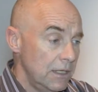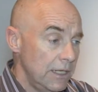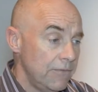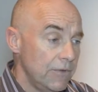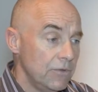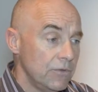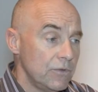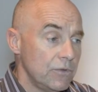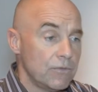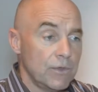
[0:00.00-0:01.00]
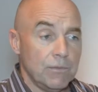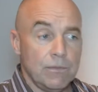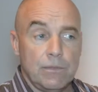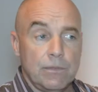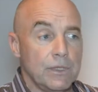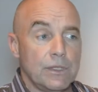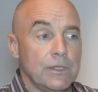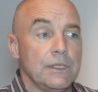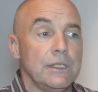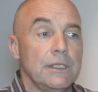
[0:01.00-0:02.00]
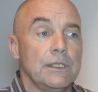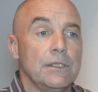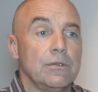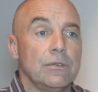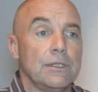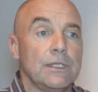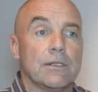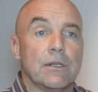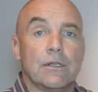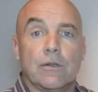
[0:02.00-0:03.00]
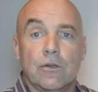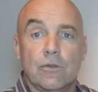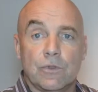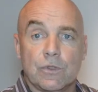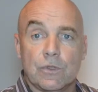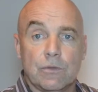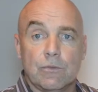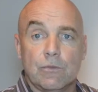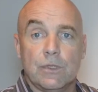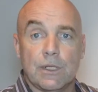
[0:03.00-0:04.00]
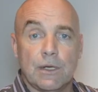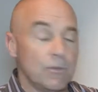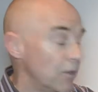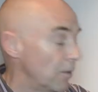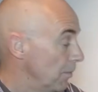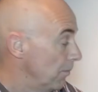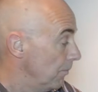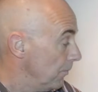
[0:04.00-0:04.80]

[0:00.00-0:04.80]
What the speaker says: headphones from 30 to 600 ohms without a problem.